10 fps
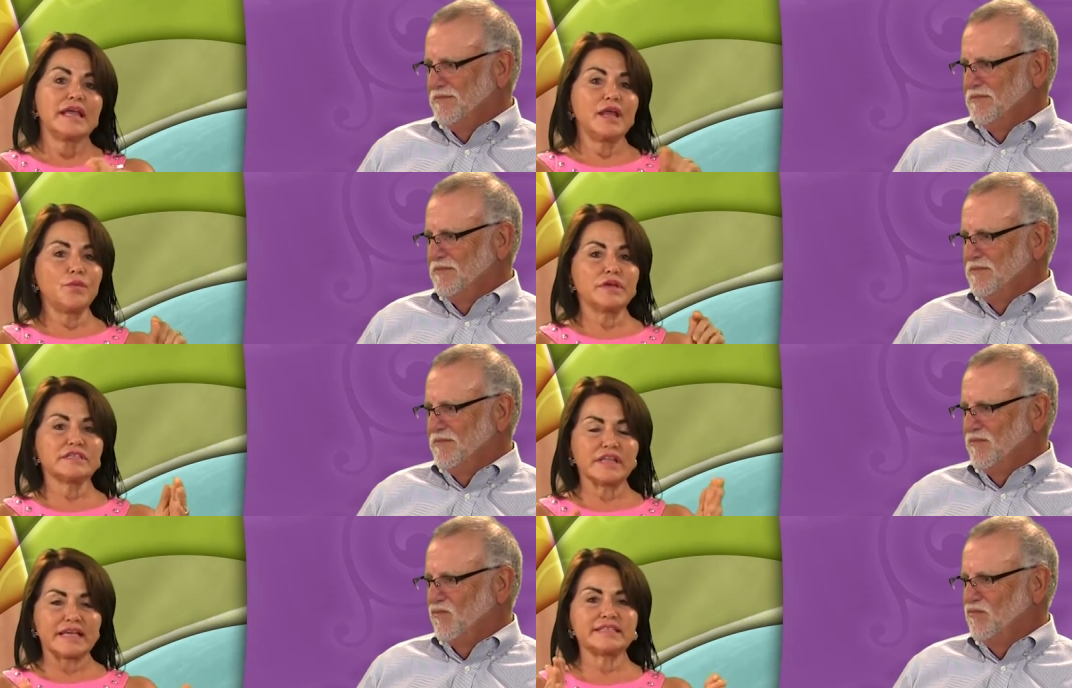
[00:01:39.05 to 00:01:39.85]
Speaker 1: It
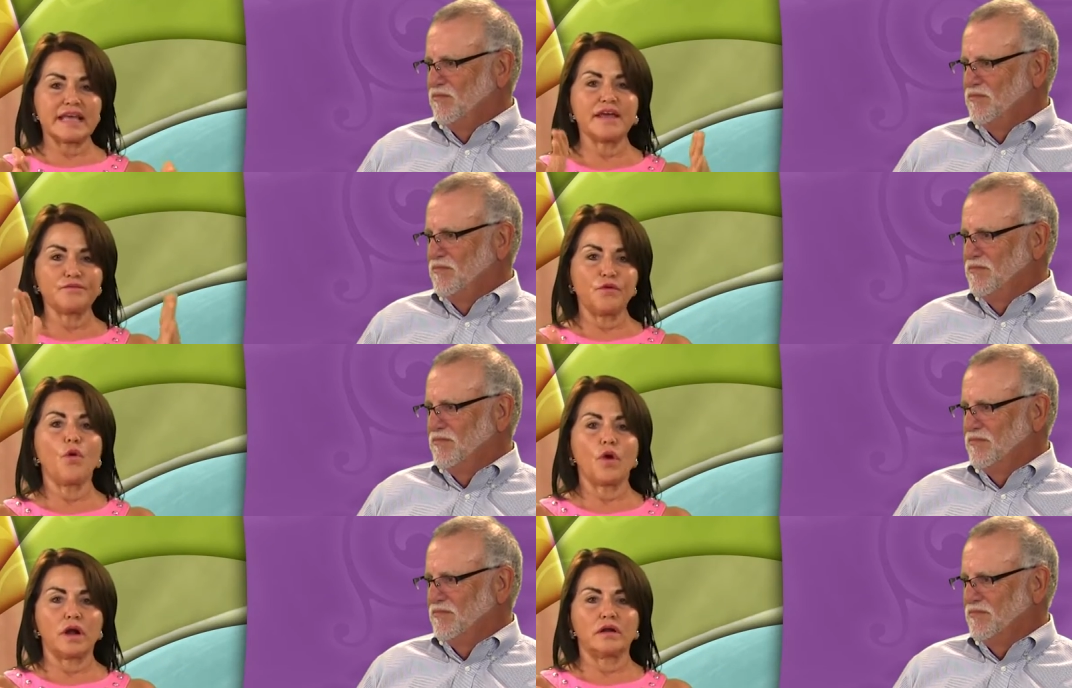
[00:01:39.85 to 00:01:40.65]
was less than
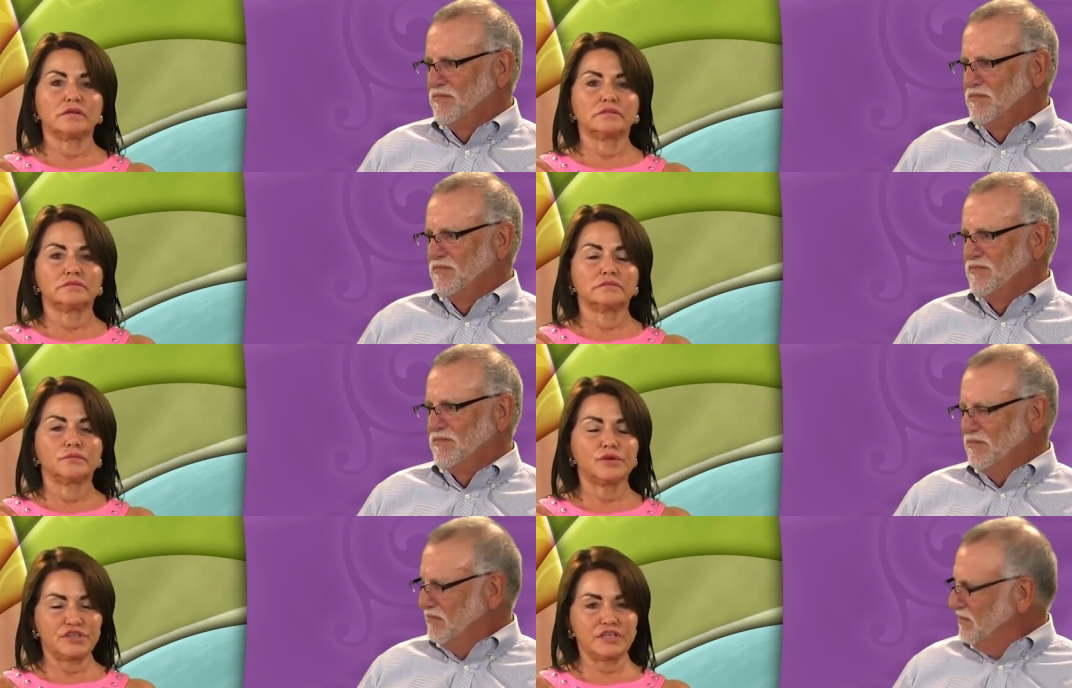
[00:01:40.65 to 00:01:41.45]
four,
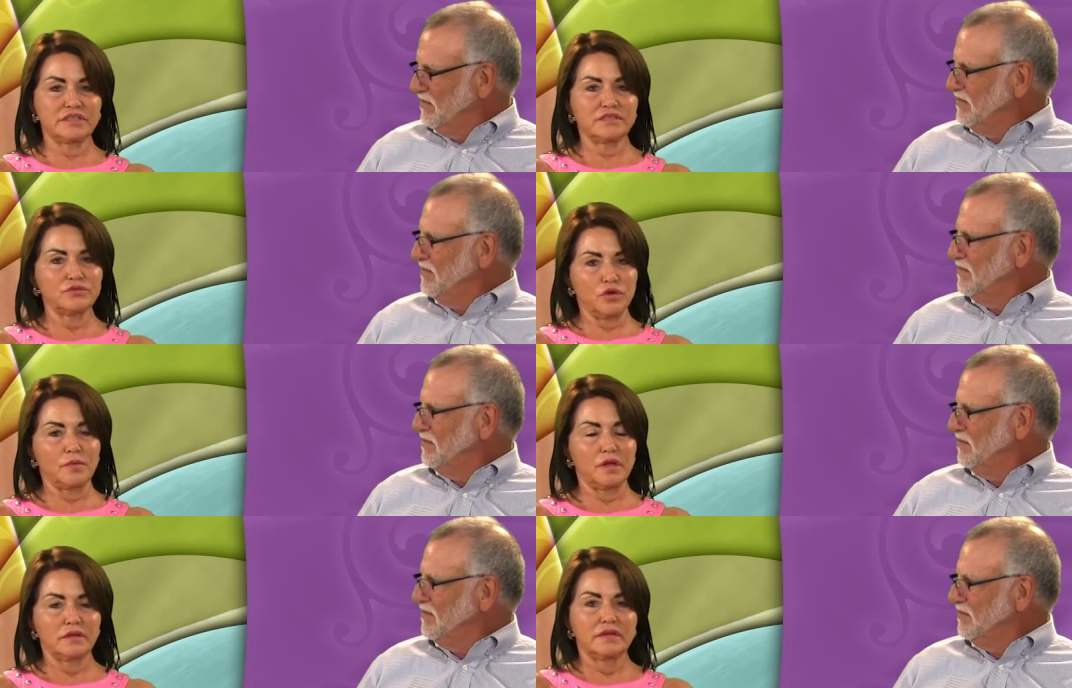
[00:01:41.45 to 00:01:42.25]
which is
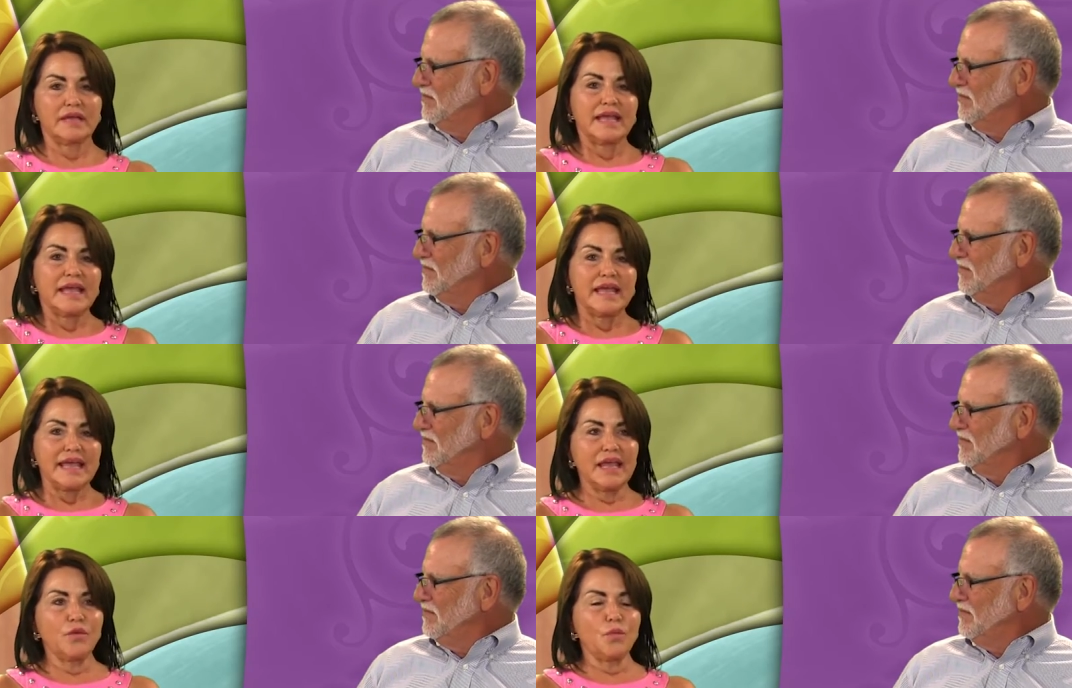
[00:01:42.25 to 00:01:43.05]
normal.
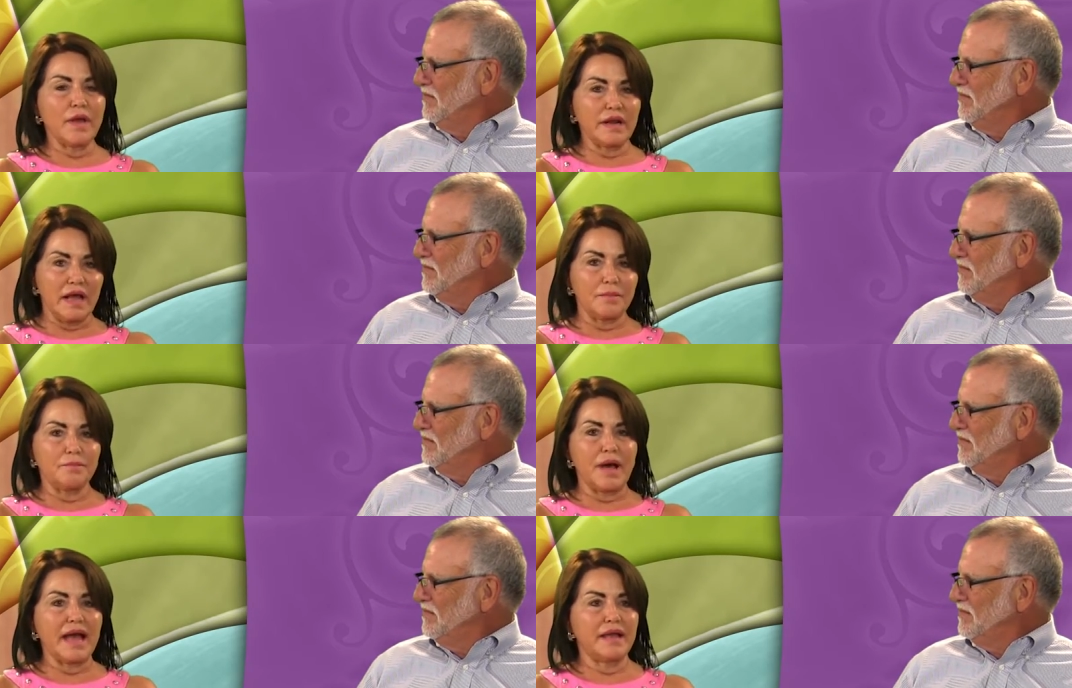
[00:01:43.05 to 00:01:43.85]
It went
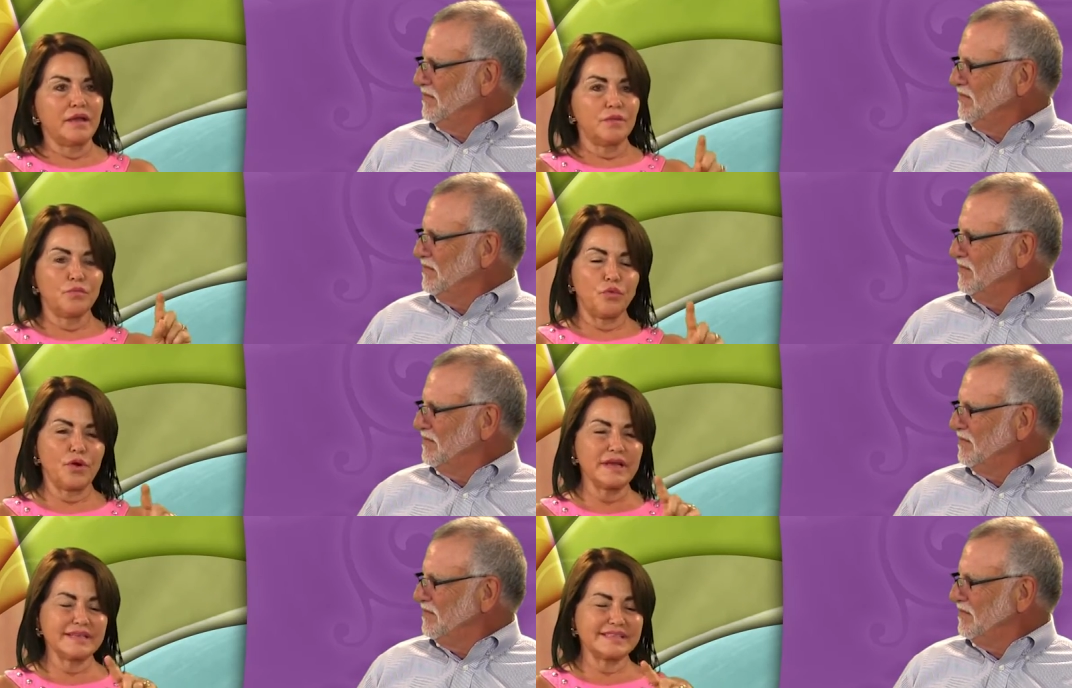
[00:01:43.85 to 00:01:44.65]
up by zero
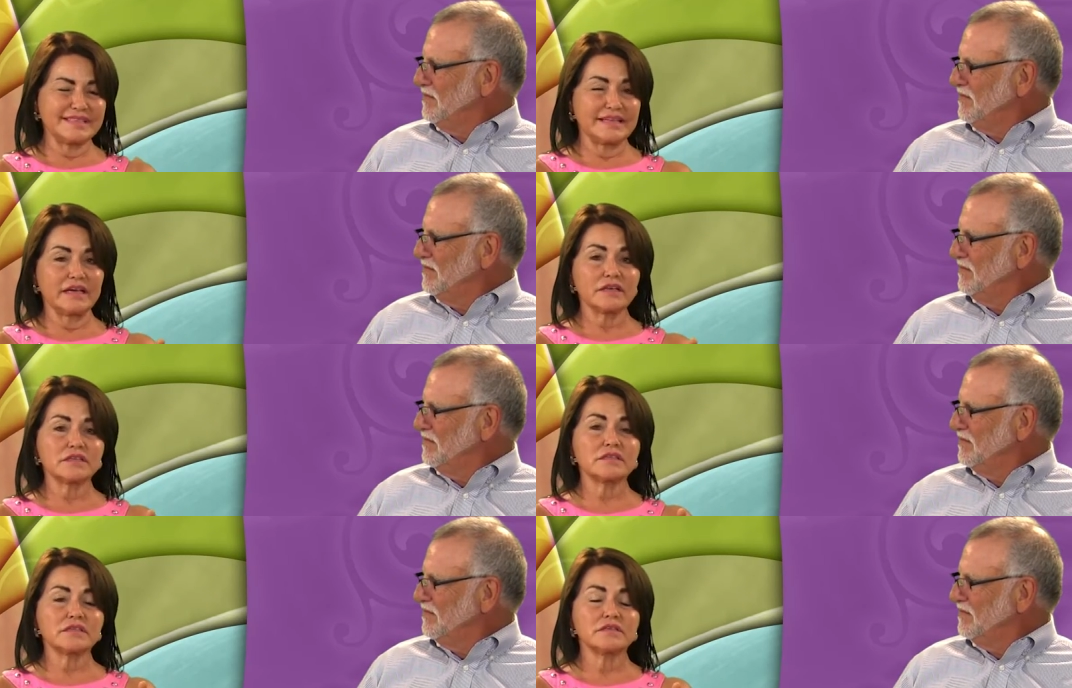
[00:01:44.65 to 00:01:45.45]
point
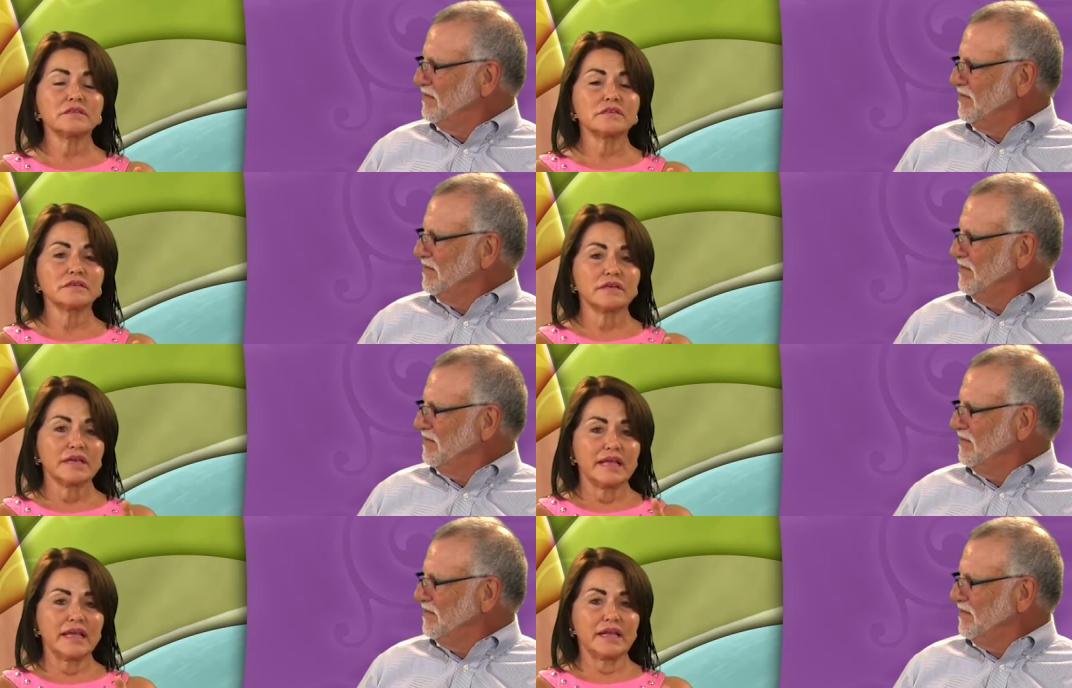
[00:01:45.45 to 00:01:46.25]
six
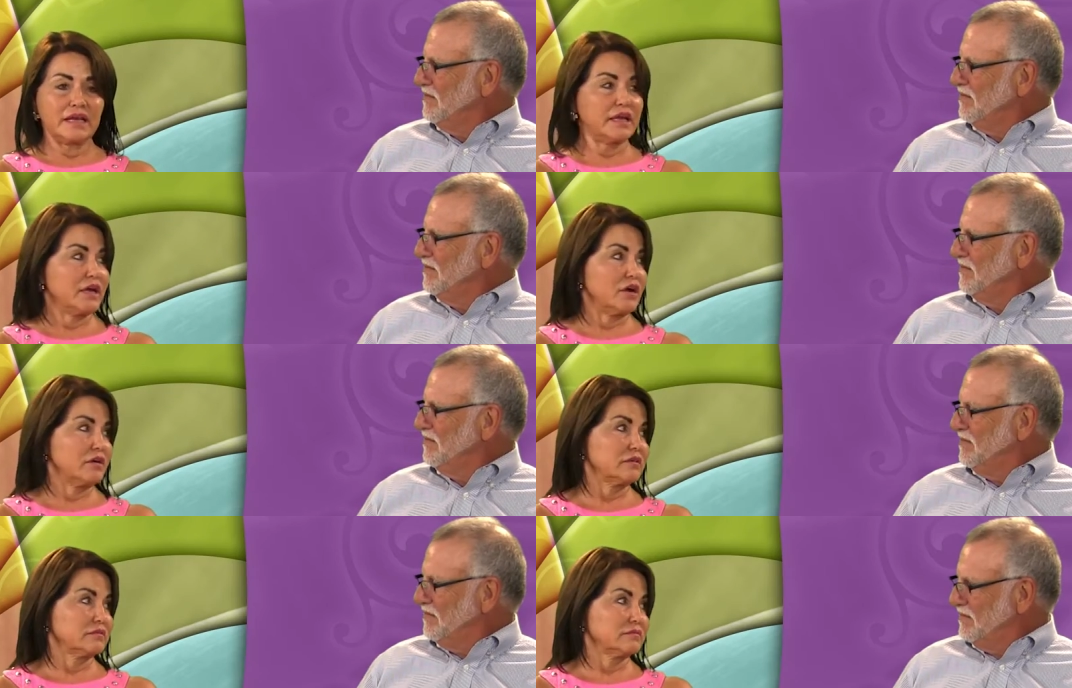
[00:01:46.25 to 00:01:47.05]
in a year,
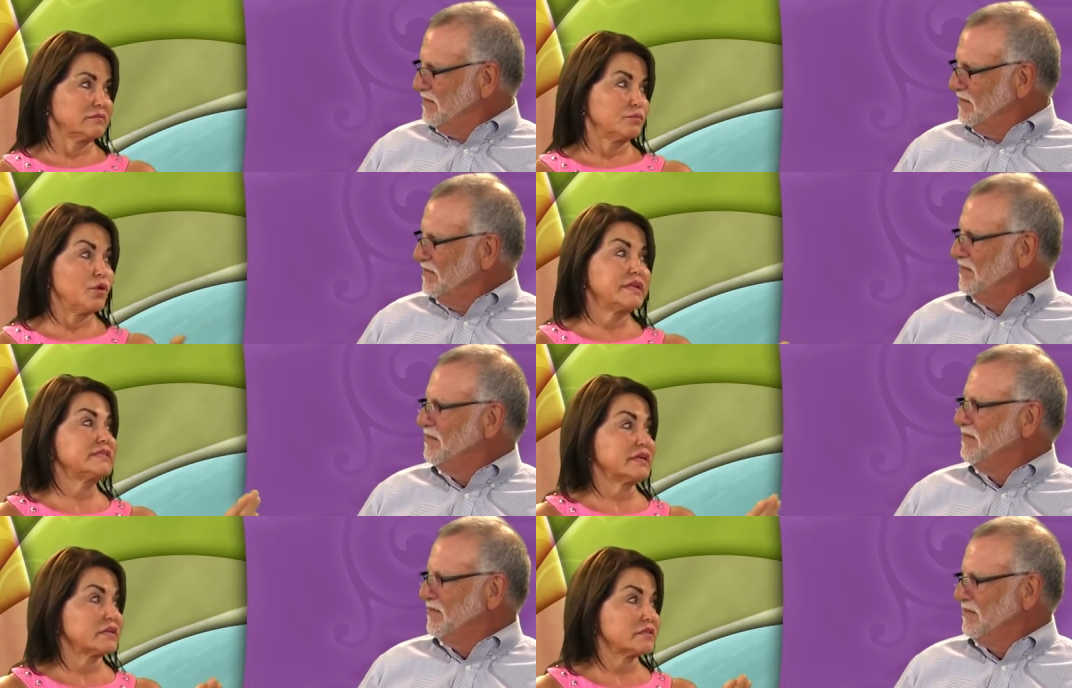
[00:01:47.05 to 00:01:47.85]
zero
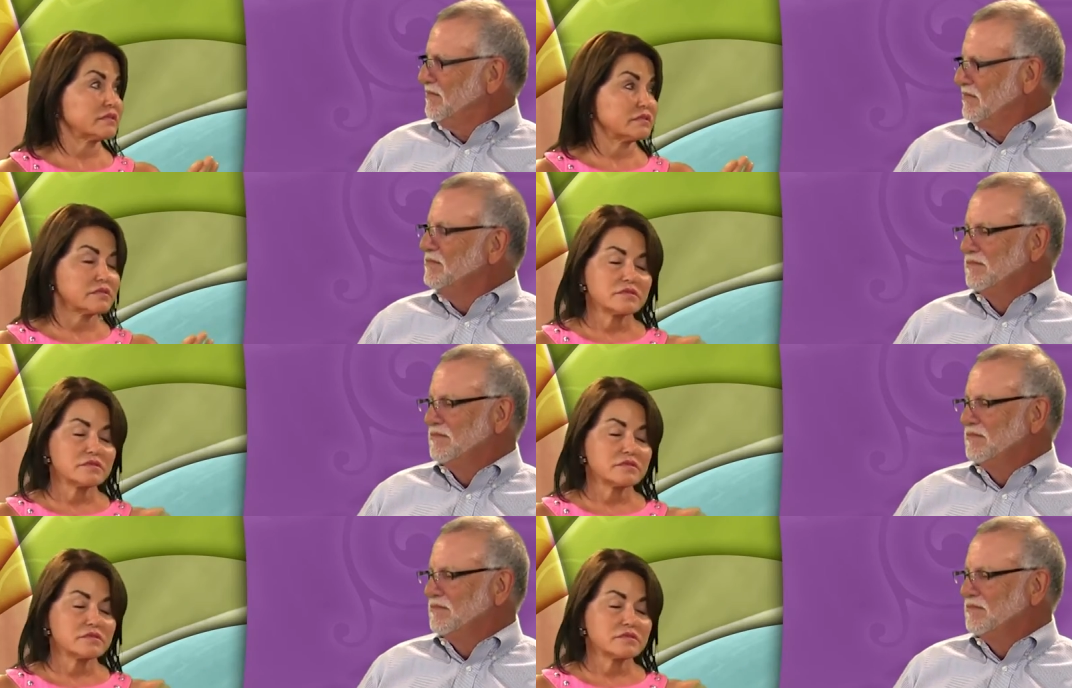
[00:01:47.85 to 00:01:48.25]
point six.